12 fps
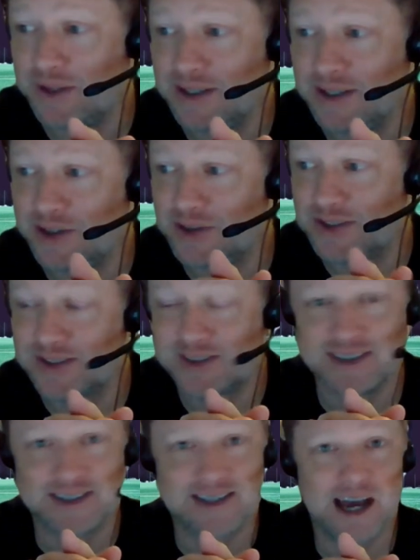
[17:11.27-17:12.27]

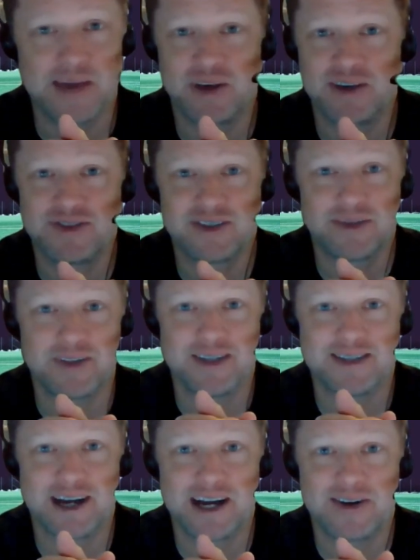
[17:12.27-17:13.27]
The timing of some of
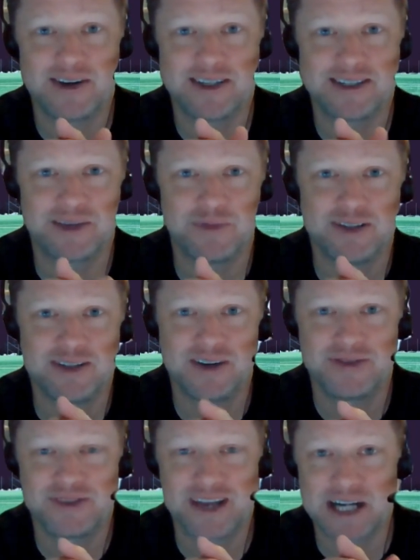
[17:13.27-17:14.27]
these hirings can be
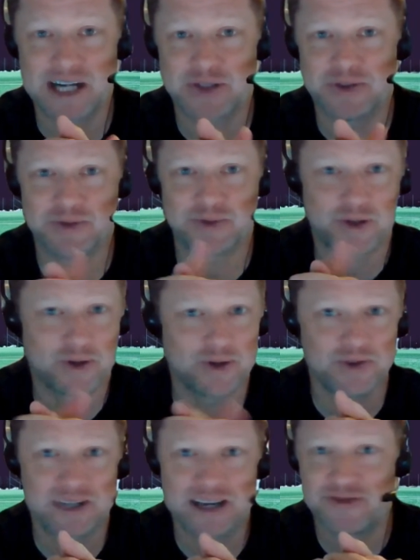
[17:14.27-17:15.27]
tough to actually
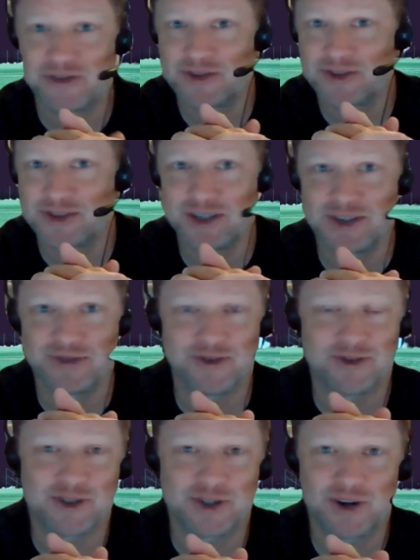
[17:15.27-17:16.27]
recruit that first year
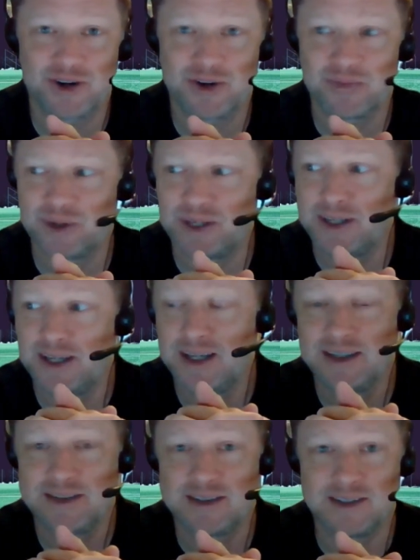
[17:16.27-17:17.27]
for sure, but
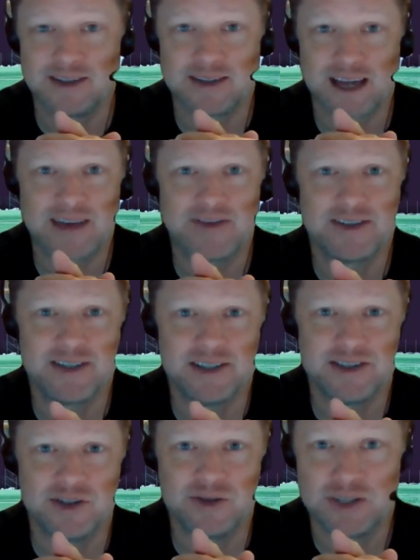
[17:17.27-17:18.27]
to have the
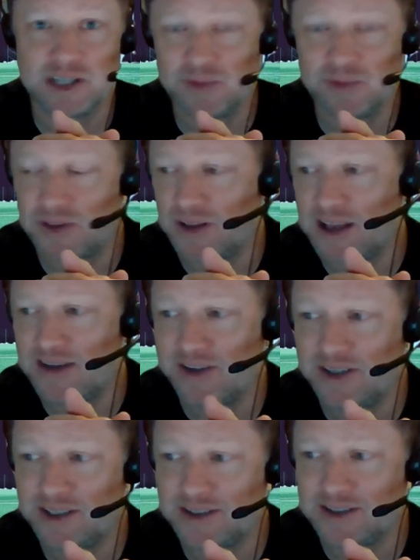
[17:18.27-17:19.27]
season you did with
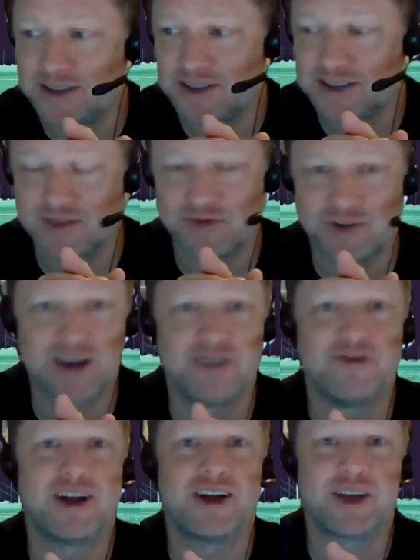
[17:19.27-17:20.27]
11 is very,
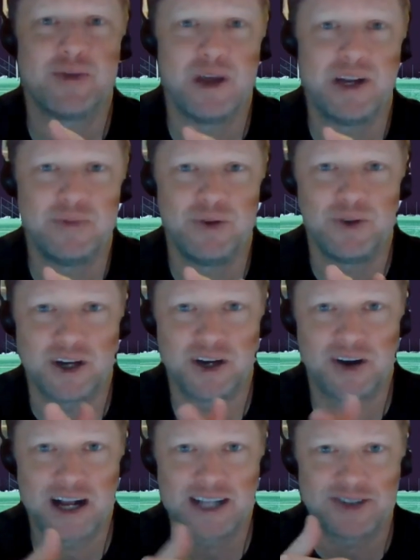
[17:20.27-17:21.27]
very commendable and
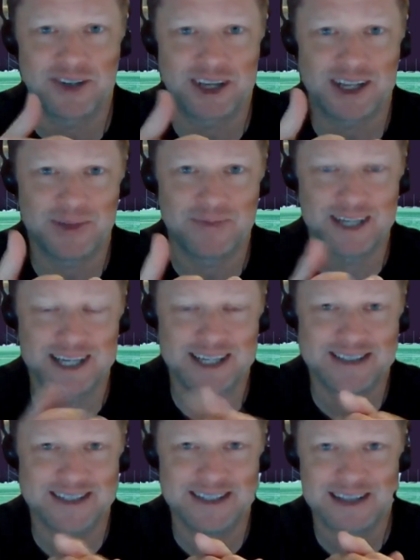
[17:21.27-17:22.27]
congrats on getting up to
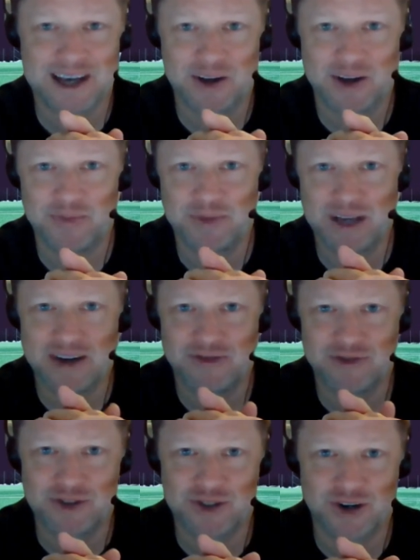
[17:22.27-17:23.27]
18. That'll help you out
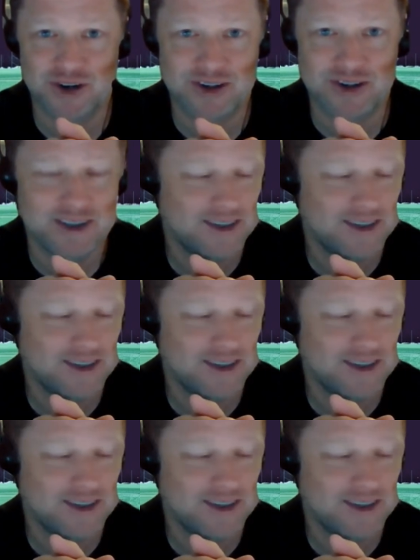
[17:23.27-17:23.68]
for sure.